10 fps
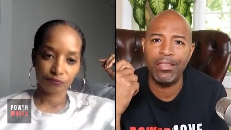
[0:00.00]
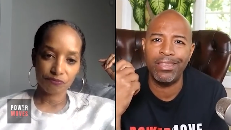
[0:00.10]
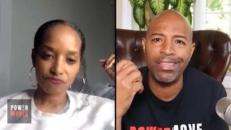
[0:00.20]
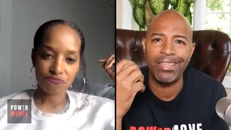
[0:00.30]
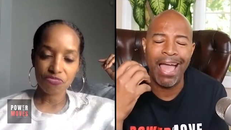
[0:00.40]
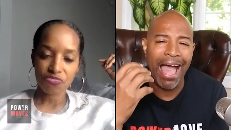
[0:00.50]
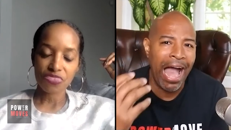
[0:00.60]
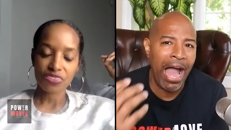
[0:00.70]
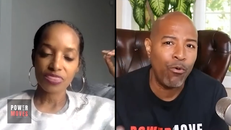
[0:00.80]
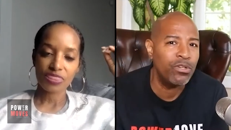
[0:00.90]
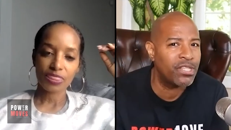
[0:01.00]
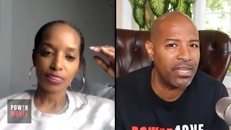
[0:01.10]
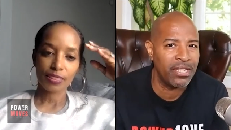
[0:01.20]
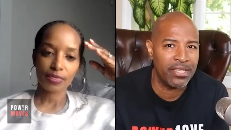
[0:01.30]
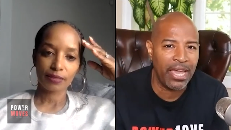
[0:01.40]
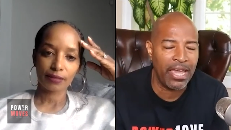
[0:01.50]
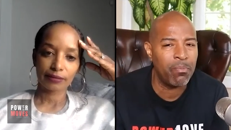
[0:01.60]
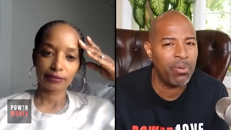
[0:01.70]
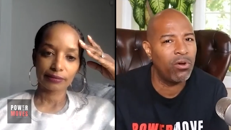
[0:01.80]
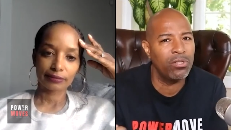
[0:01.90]
Speaker 1: the hours in the day,
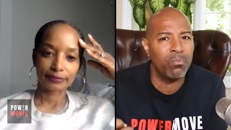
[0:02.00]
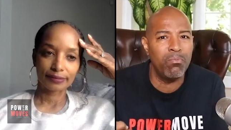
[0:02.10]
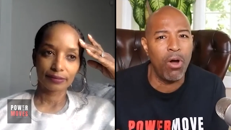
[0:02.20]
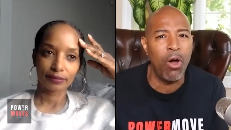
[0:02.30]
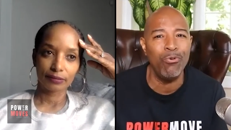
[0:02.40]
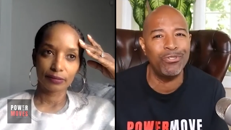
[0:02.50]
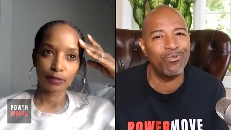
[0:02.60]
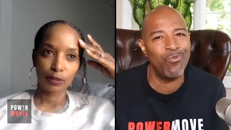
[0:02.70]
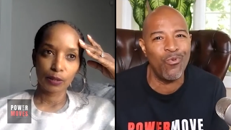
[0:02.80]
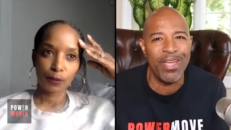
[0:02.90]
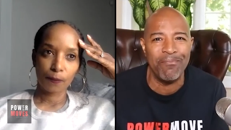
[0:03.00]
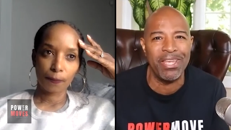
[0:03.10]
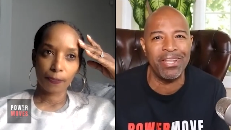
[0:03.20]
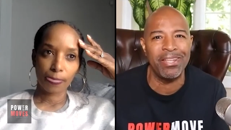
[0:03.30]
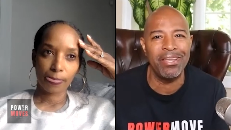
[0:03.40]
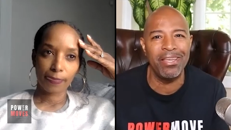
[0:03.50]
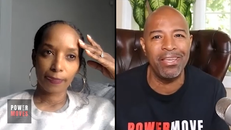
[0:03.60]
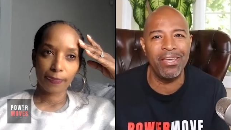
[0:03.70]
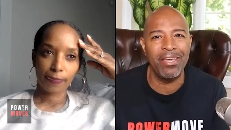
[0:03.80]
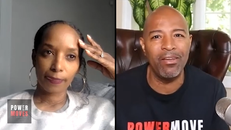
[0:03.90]
because most women...
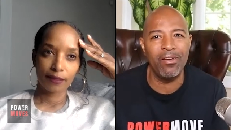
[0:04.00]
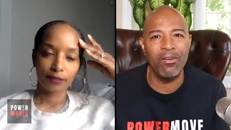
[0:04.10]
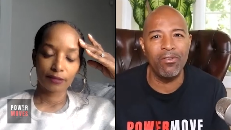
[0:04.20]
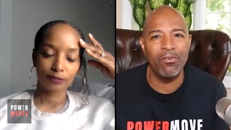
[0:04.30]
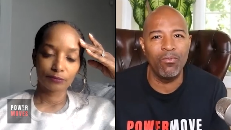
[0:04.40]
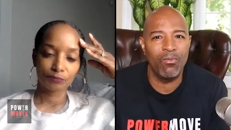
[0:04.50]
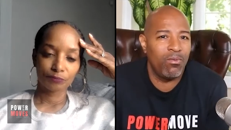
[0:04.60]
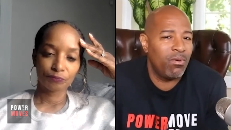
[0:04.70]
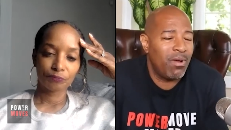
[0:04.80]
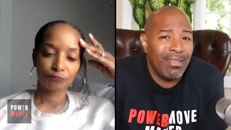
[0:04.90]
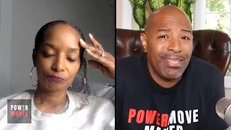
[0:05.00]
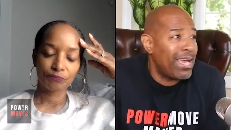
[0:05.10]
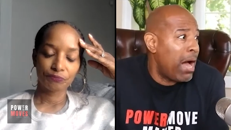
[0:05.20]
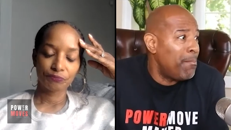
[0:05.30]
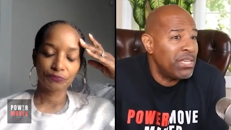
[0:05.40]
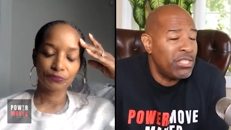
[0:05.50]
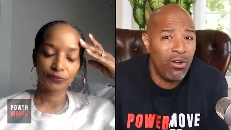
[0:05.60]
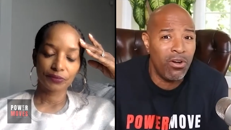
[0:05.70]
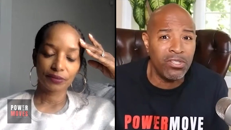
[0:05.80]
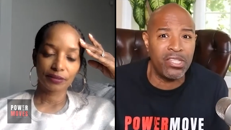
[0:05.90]
Like, I'm
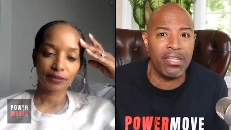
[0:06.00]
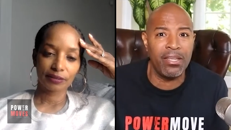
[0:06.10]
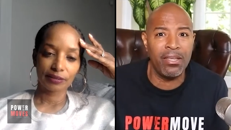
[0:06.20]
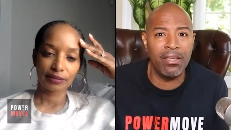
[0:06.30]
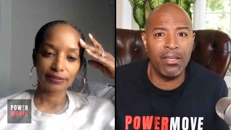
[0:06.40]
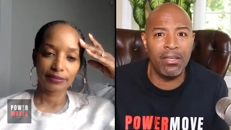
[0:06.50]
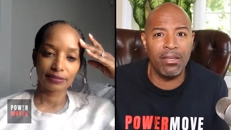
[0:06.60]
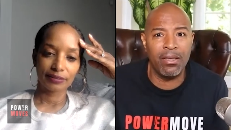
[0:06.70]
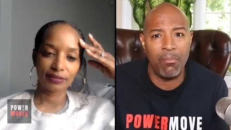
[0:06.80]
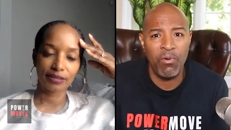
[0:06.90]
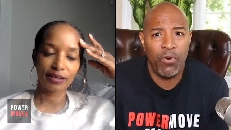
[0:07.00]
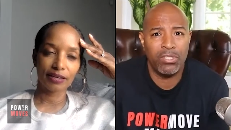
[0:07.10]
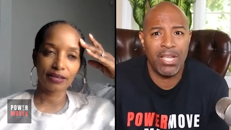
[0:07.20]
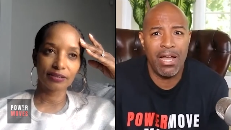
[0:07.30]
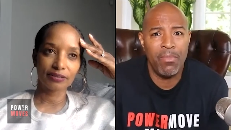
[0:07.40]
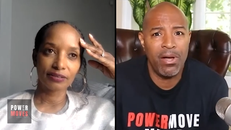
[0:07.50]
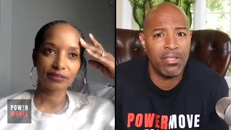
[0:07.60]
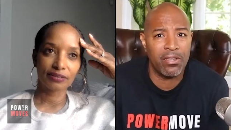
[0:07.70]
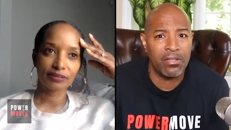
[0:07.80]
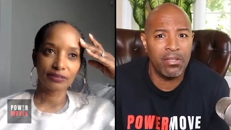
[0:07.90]
exhausted. I'm a full-time
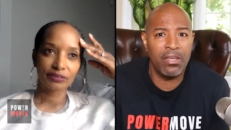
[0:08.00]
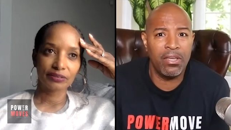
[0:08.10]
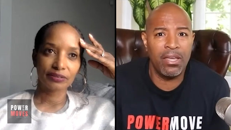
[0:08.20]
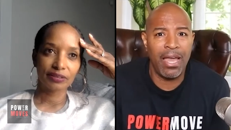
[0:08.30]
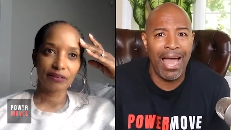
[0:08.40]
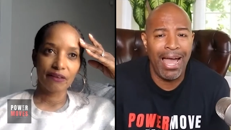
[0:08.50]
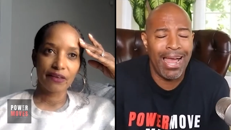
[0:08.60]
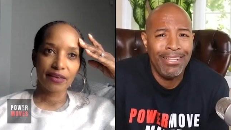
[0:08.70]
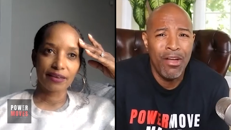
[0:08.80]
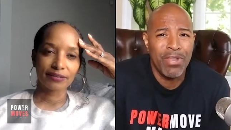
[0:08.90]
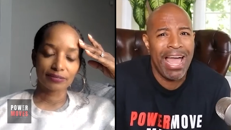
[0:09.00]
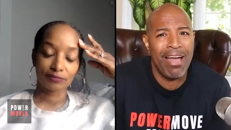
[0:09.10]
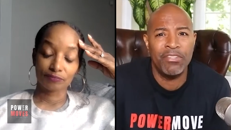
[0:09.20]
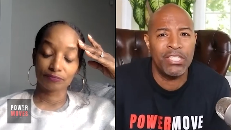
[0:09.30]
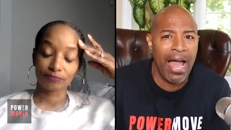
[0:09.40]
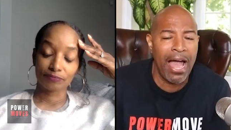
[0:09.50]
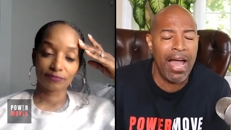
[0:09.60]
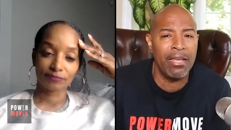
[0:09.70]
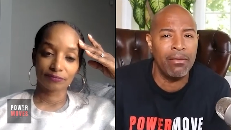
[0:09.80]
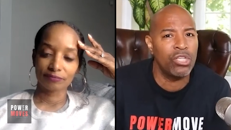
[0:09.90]
mother. I, I don't have
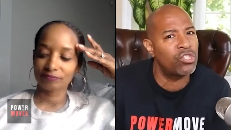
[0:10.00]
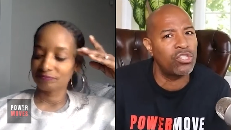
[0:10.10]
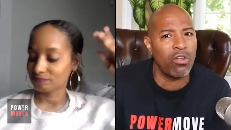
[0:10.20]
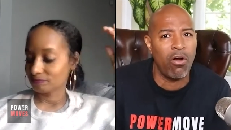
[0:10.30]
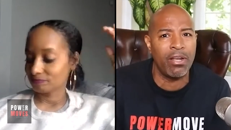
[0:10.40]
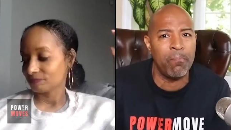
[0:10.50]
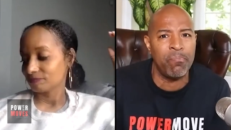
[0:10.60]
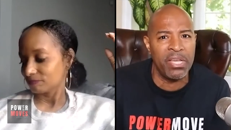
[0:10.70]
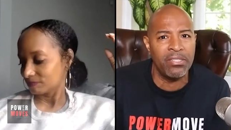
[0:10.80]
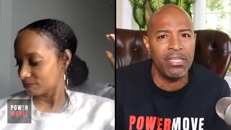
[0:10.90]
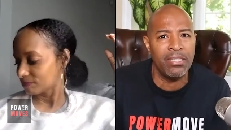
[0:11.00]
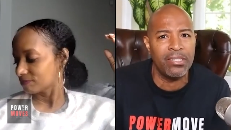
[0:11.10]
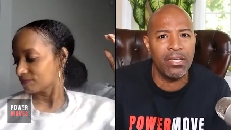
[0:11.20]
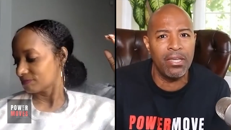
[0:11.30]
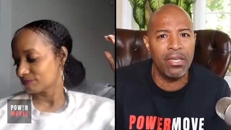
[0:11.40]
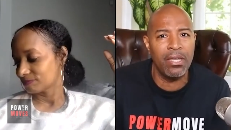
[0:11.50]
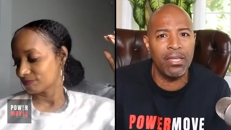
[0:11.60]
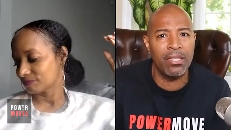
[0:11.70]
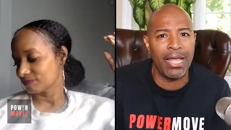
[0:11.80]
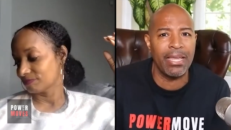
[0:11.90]
time to start a business.
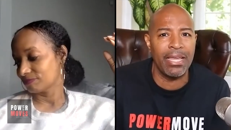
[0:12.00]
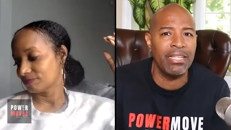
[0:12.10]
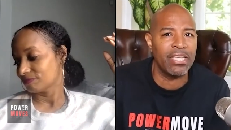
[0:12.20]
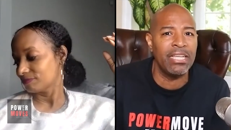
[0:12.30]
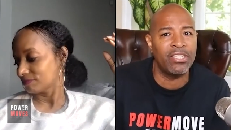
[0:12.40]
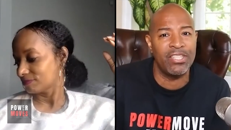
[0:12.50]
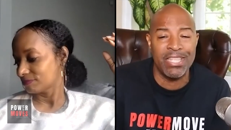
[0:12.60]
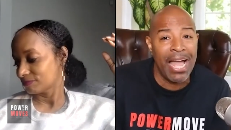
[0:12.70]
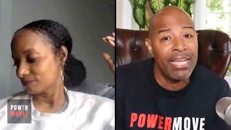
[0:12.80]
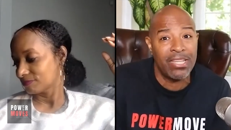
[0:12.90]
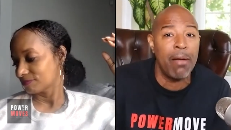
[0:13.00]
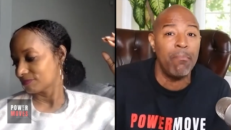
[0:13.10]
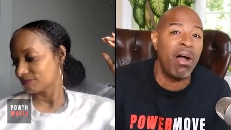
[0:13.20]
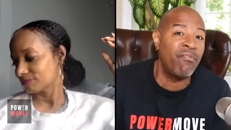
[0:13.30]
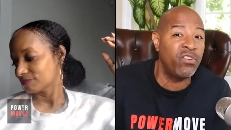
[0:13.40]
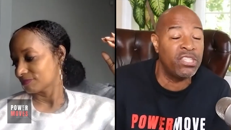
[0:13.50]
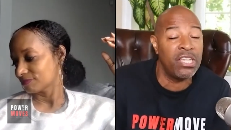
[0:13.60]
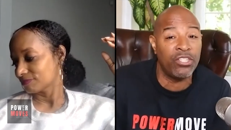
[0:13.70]
Like, it, it's nice that my physician